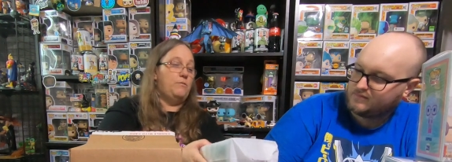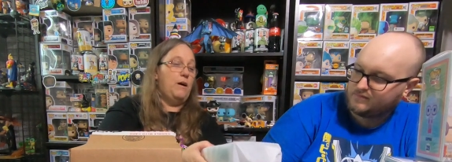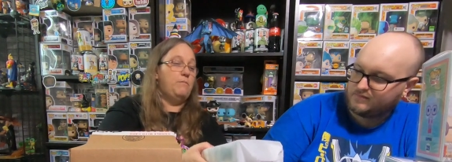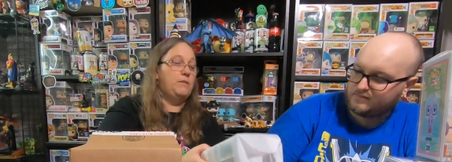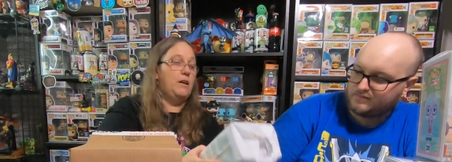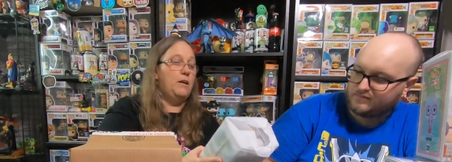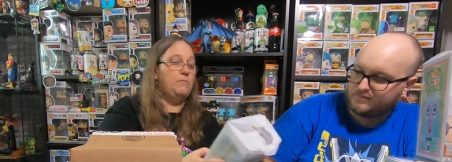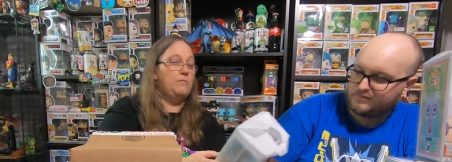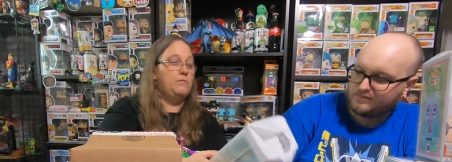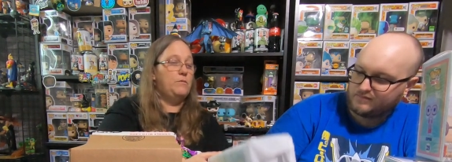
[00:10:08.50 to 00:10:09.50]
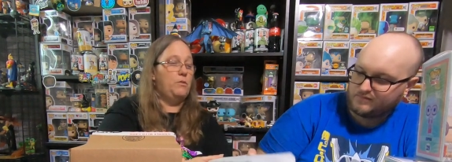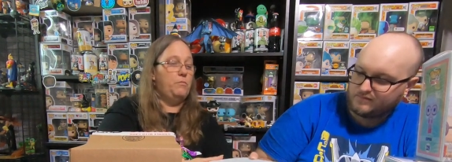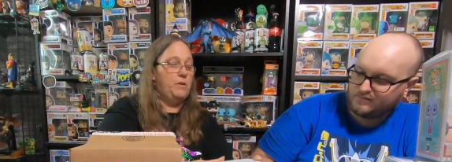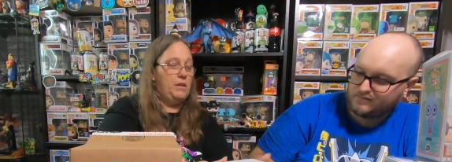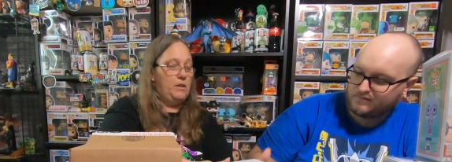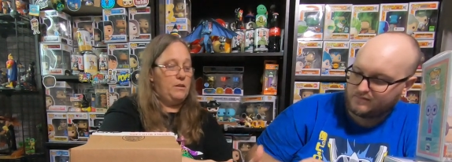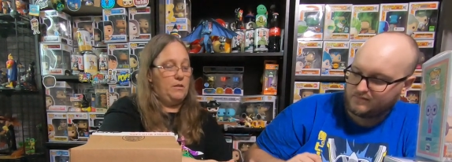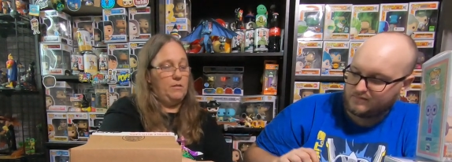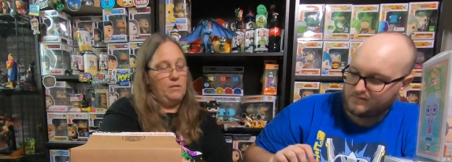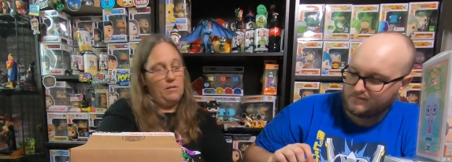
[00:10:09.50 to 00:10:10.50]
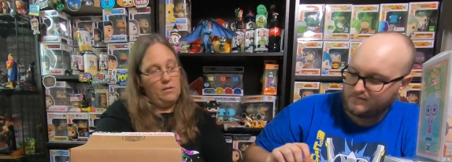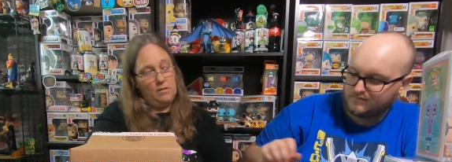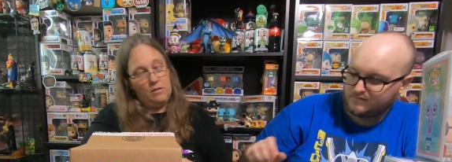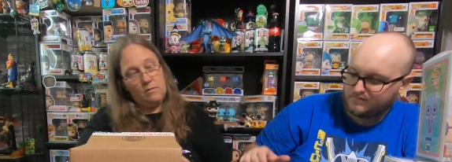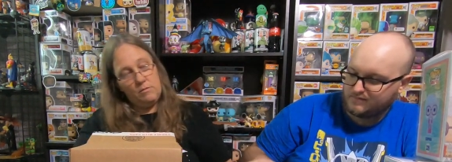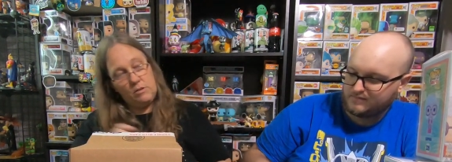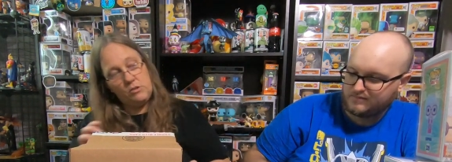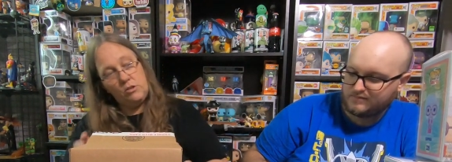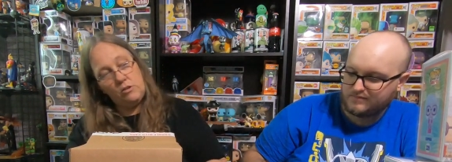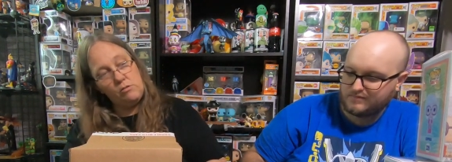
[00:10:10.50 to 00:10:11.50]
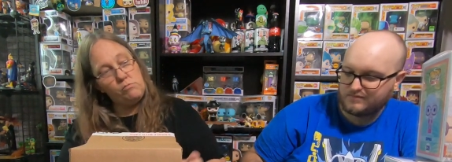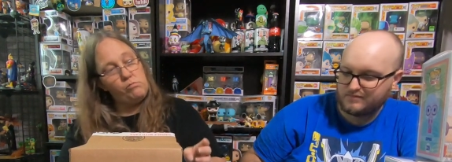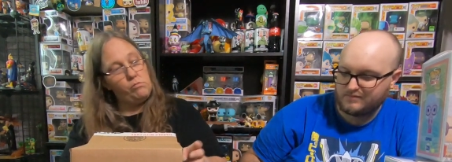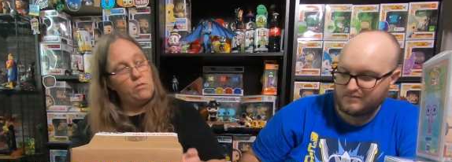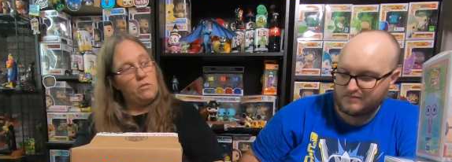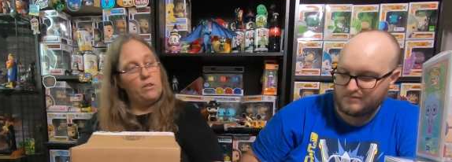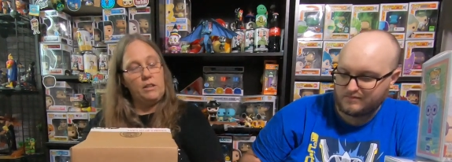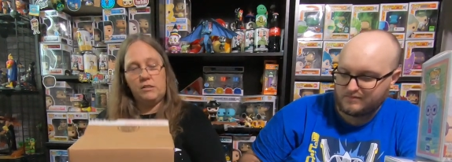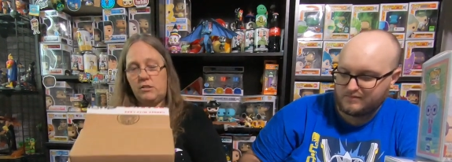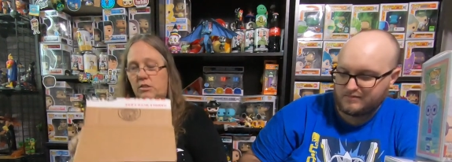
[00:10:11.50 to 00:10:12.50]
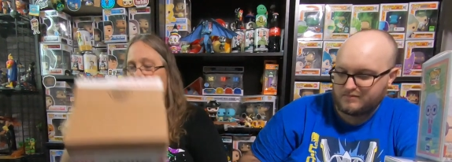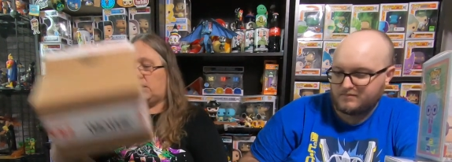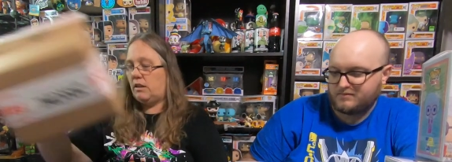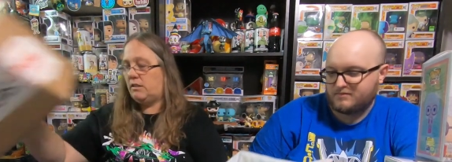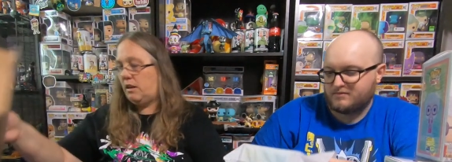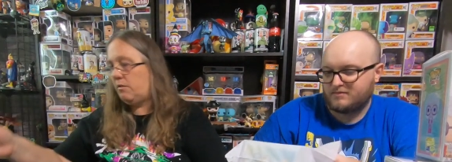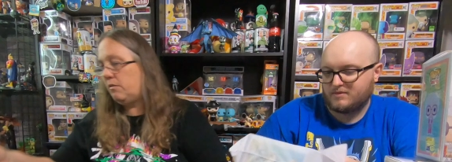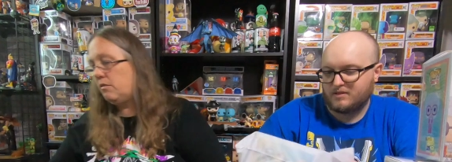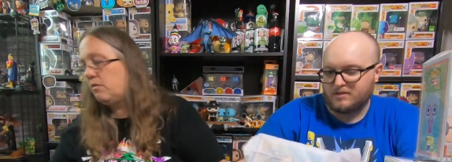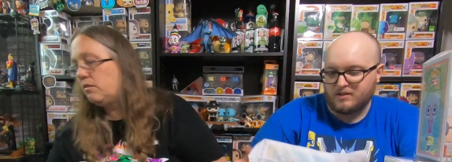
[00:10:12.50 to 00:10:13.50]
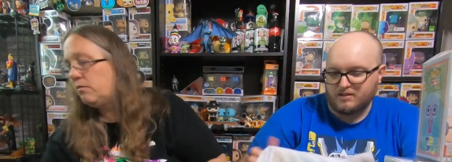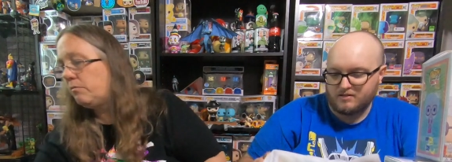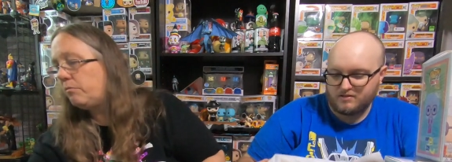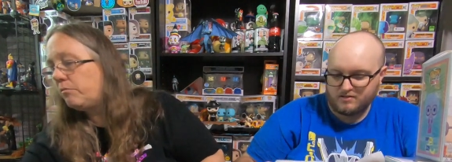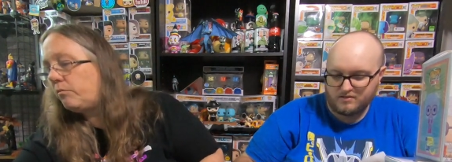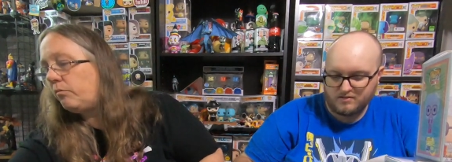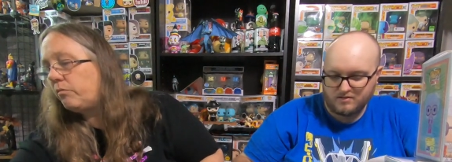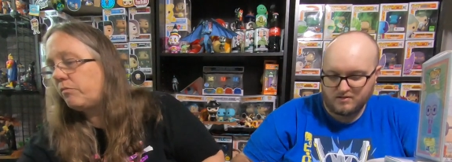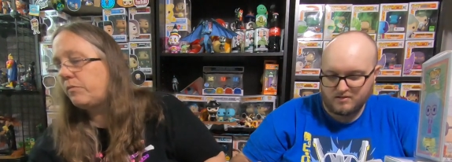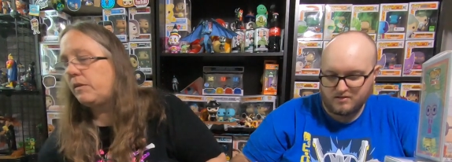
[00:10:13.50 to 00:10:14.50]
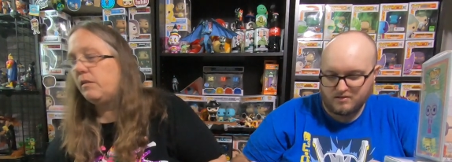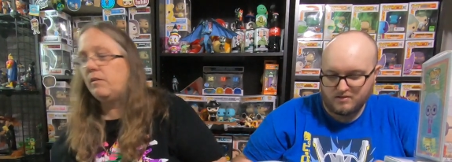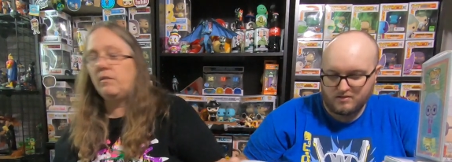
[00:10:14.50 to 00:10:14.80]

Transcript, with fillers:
Speaker 1: It's wrapped up. Don't peek. I'm not sure. Oh, I guess it just slides out. Yeah.